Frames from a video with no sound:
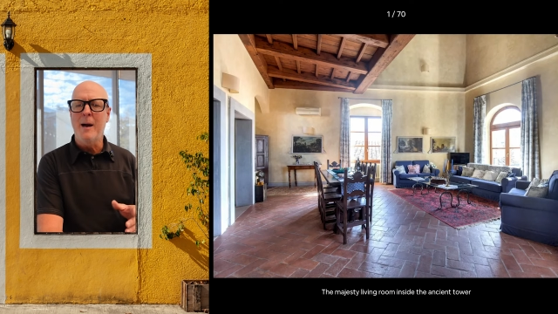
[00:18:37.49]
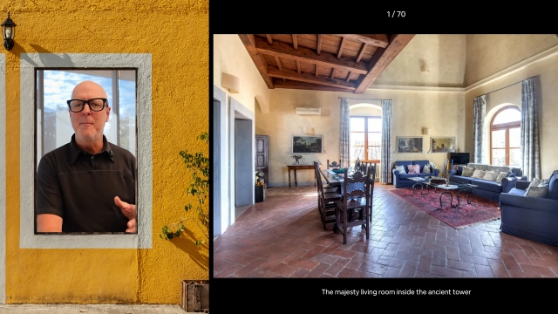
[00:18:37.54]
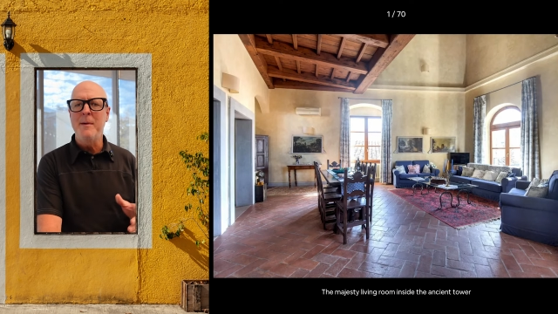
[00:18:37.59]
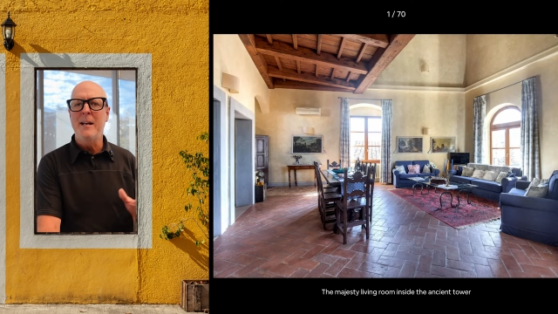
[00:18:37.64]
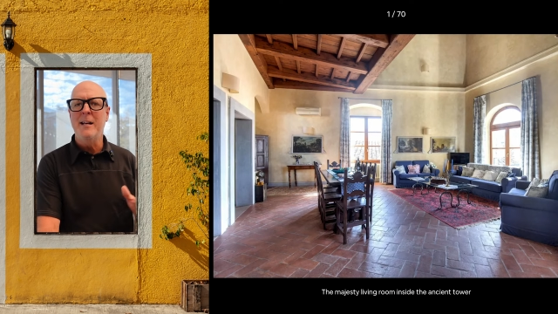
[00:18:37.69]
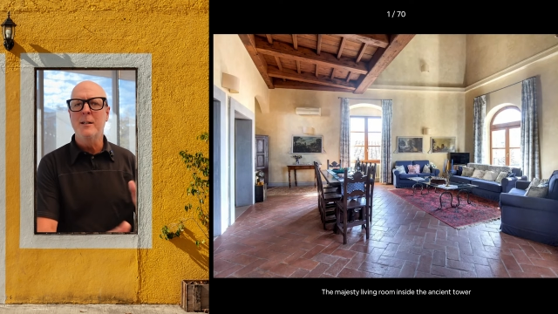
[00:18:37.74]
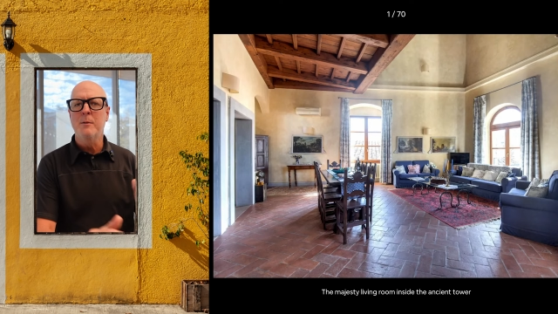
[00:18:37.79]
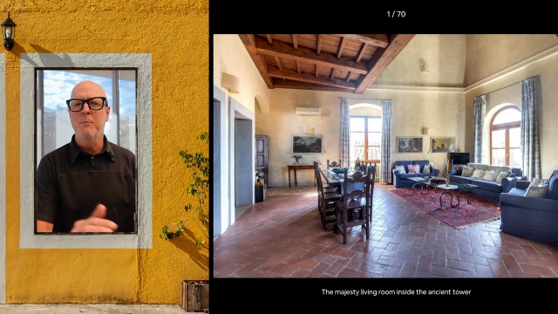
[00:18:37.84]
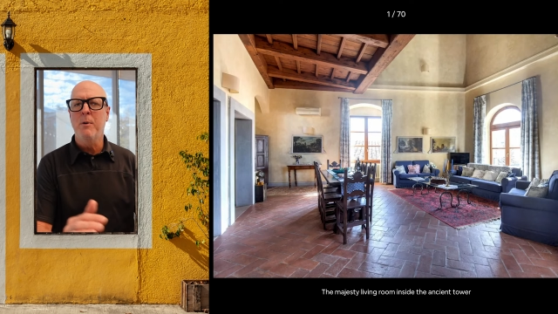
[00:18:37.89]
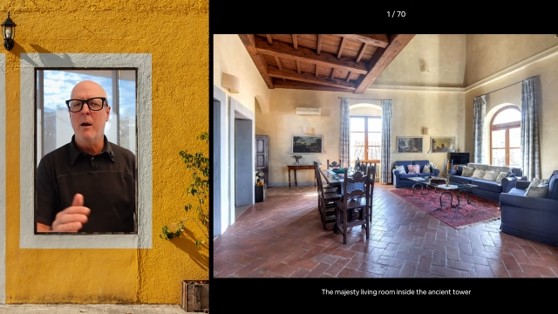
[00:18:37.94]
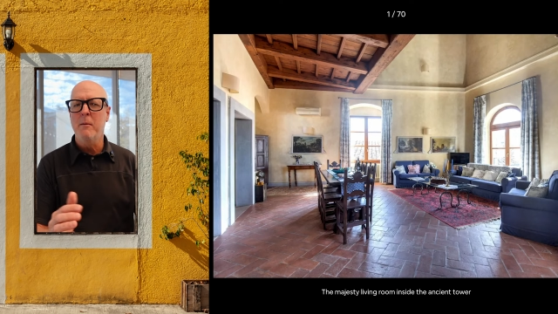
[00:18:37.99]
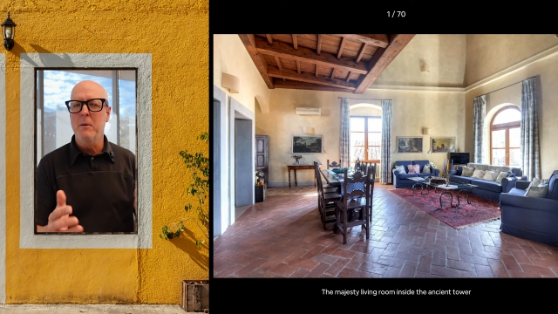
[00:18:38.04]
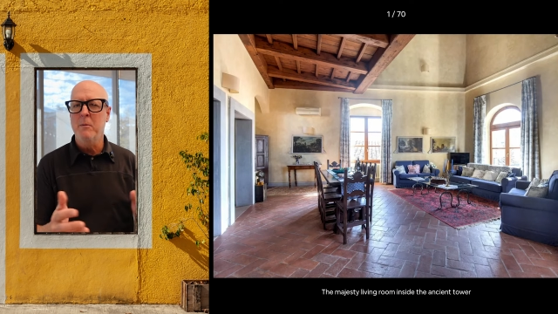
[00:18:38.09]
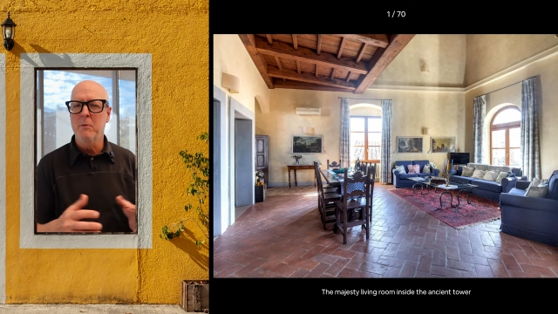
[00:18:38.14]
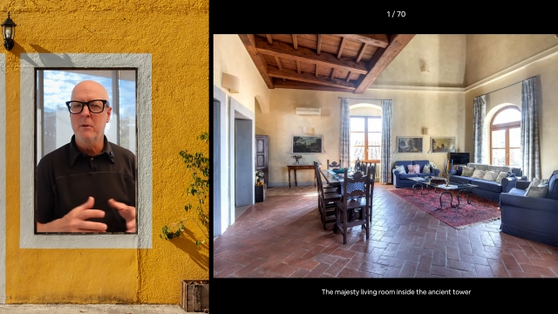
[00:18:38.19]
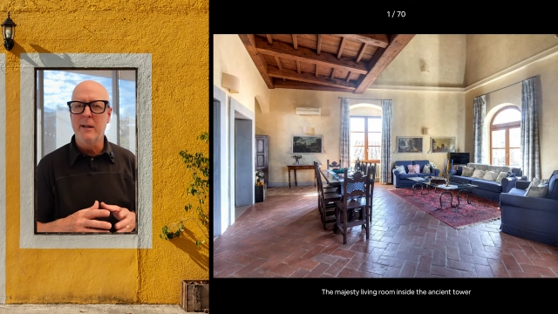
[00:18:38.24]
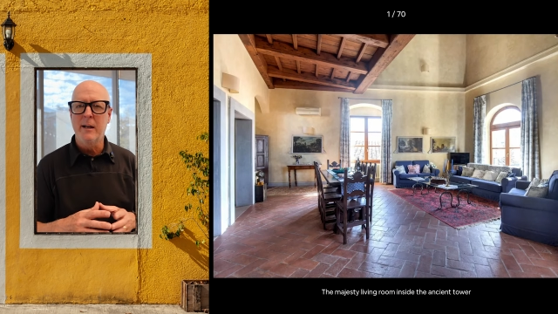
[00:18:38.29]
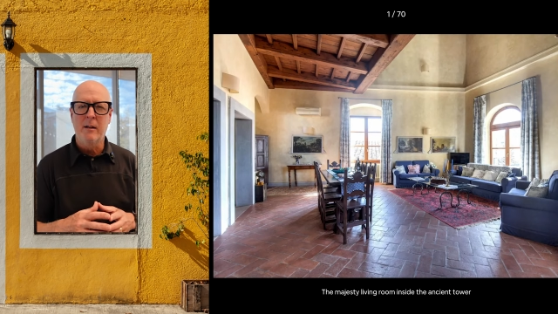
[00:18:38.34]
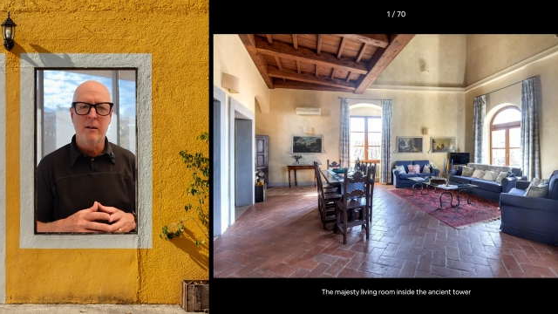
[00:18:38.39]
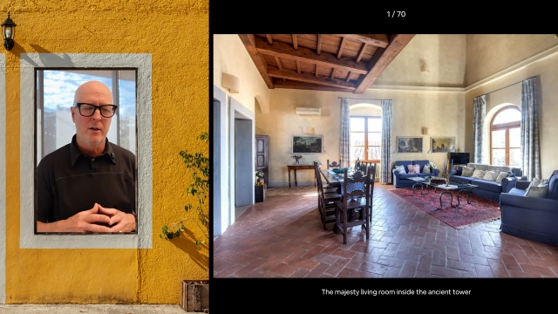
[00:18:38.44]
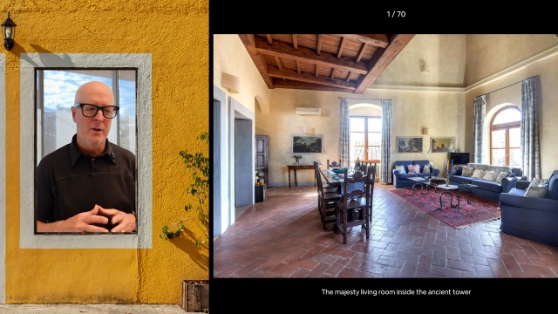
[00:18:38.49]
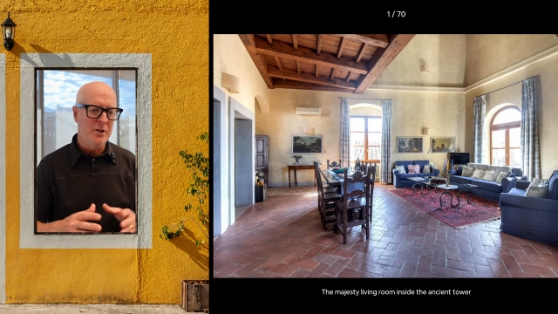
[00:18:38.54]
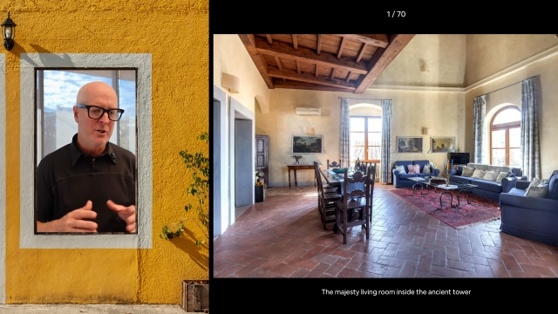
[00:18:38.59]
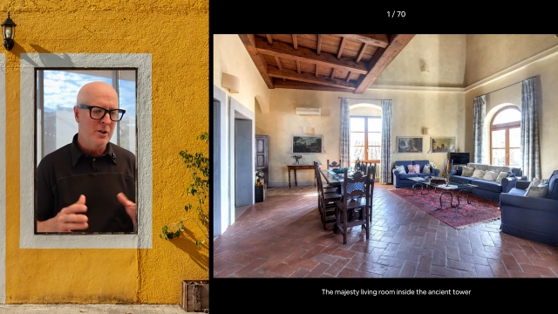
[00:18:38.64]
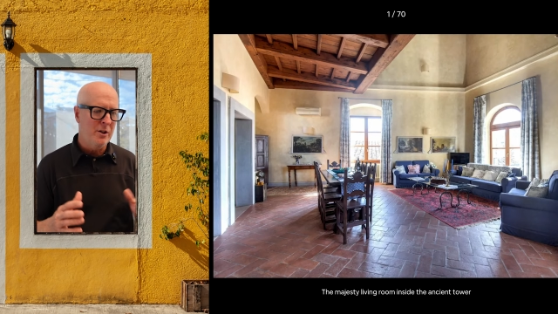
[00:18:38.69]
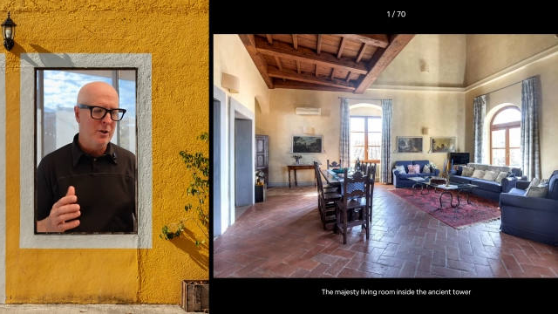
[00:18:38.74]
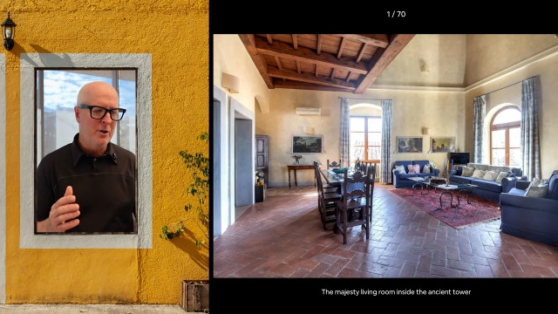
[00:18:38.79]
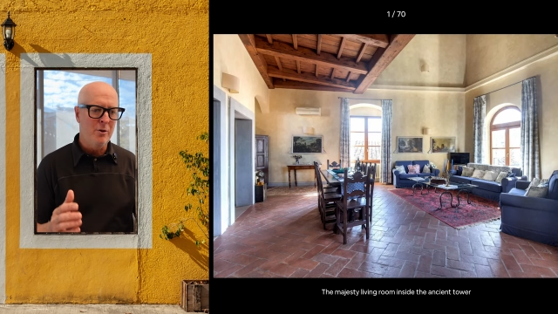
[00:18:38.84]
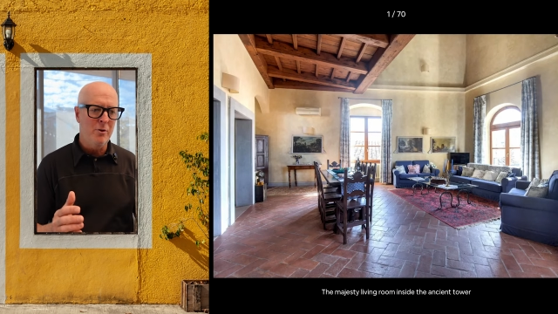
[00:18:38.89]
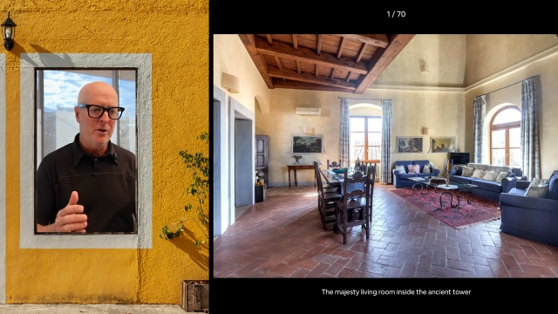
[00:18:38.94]
I mean, it's probably close
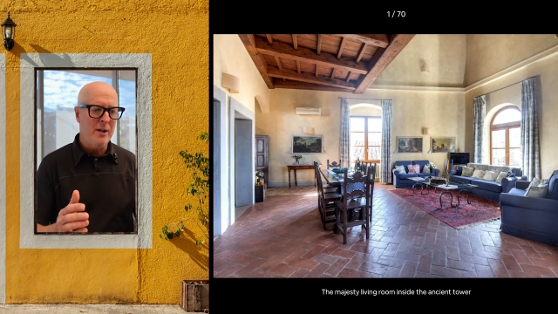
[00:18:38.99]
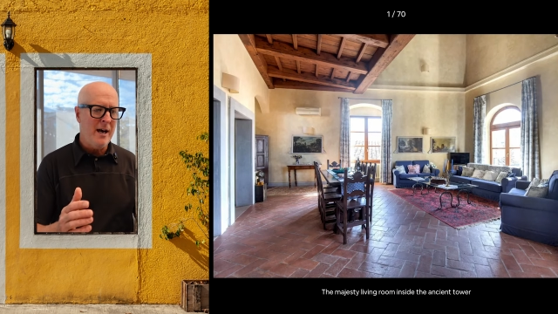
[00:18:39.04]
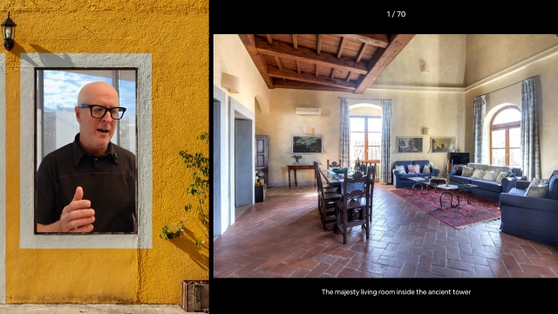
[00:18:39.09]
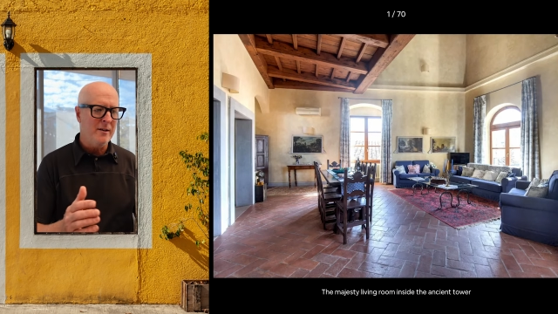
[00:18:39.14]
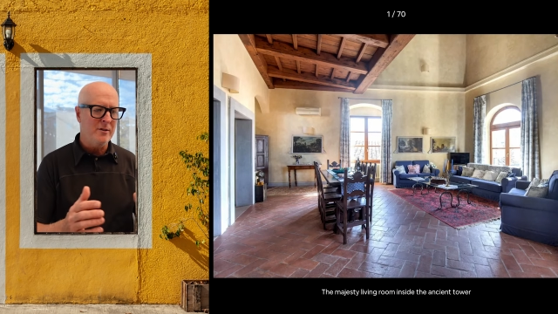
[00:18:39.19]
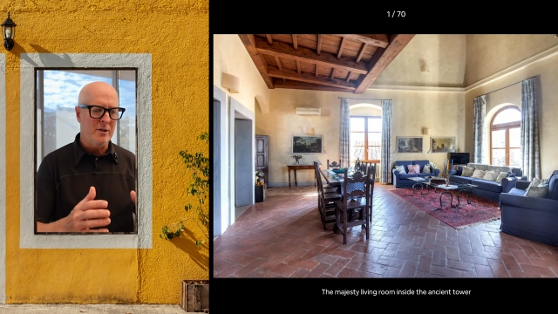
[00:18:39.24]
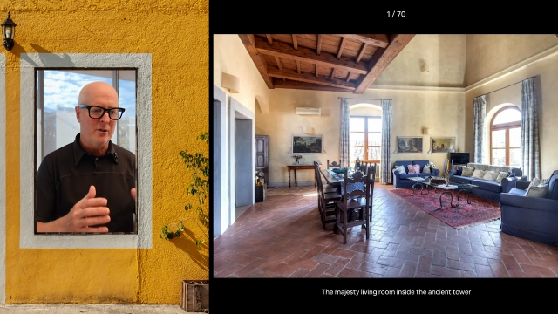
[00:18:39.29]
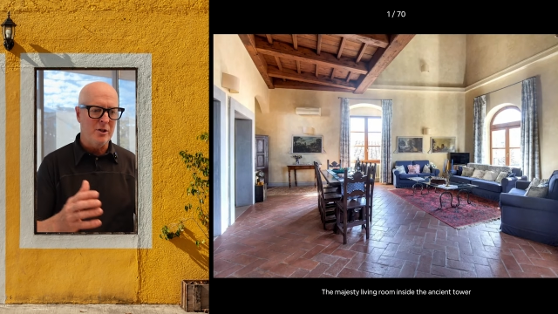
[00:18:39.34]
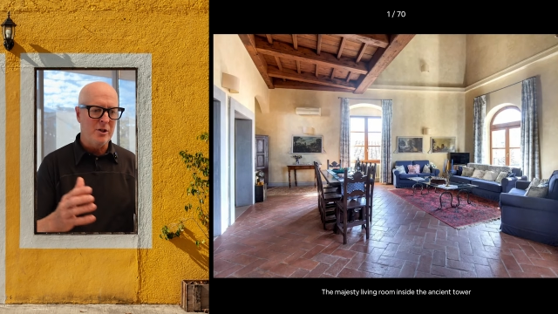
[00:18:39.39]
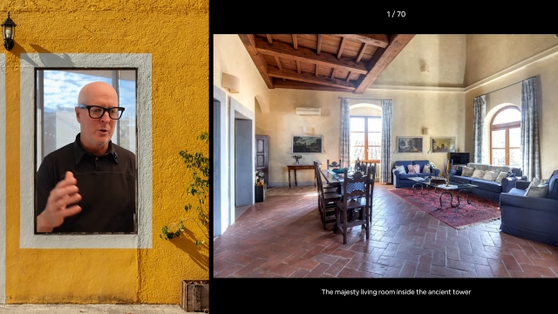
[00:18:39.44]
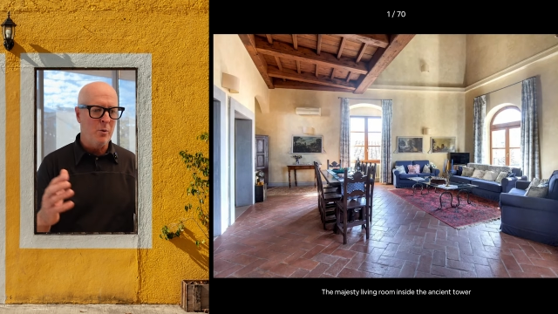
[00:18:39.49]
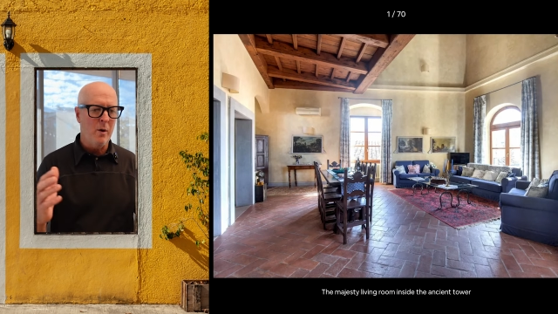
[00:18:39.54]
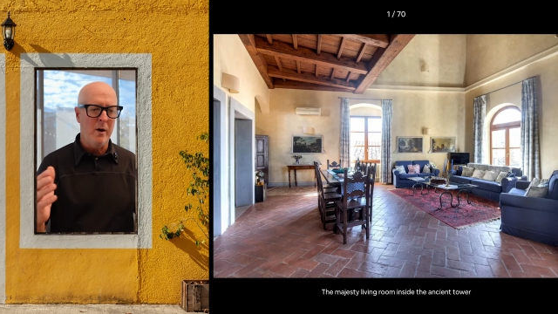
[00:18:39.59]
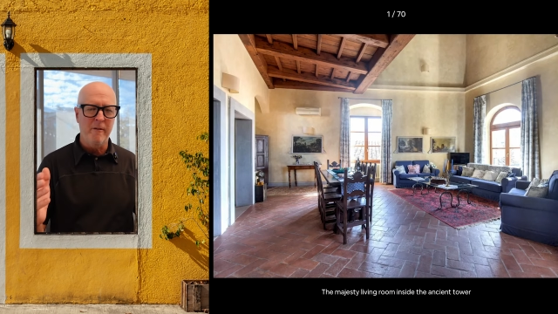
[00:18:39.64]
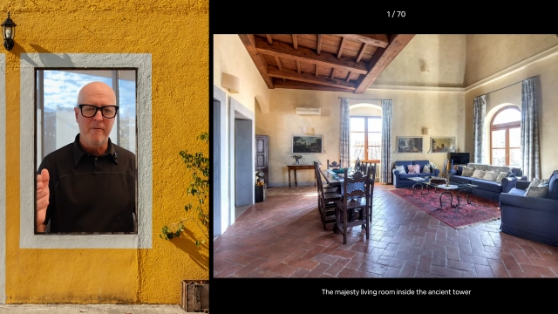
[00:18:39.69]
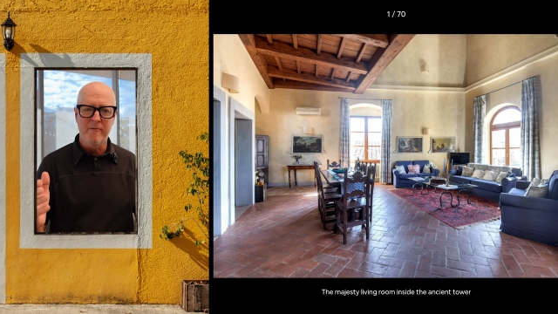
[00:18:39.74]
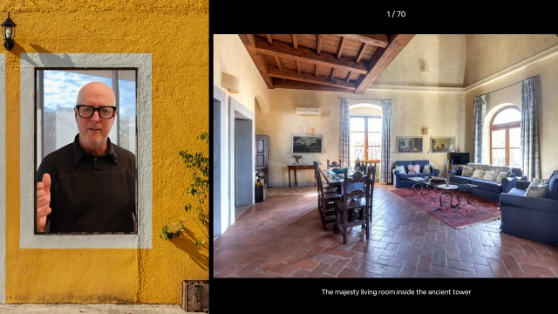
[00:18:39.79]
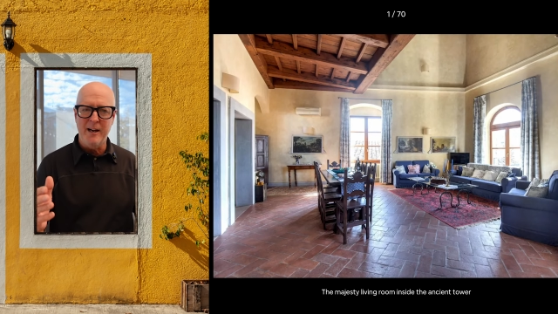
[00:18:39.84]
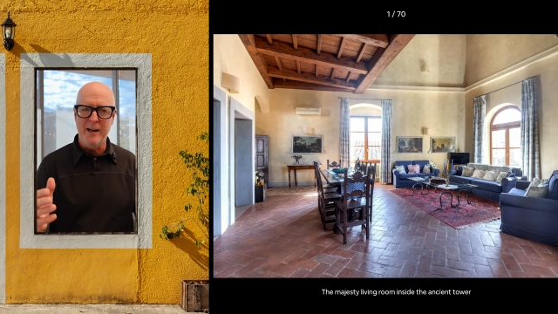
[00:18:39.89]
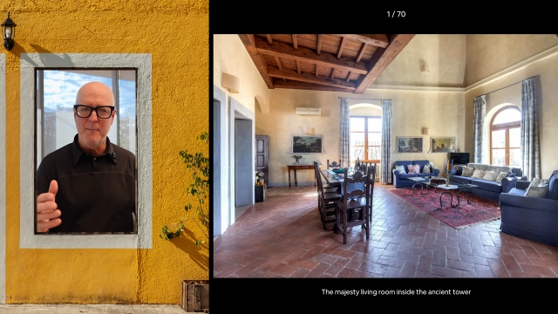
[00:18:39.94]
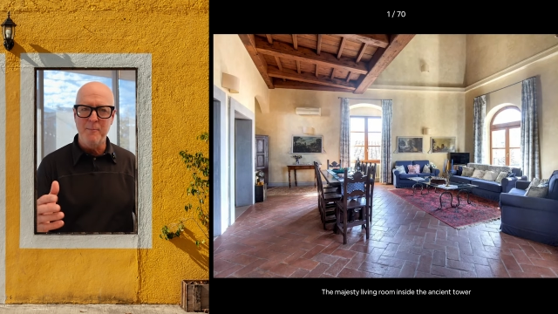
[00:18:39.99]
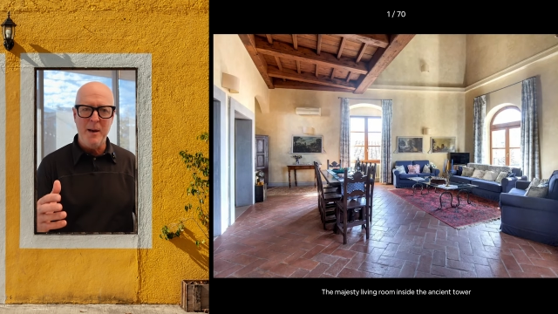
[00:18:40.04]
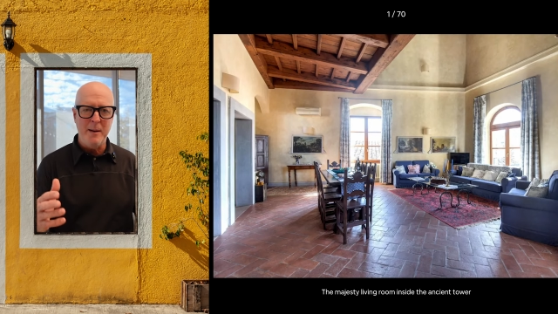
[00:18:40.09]
to 2,000 square feet,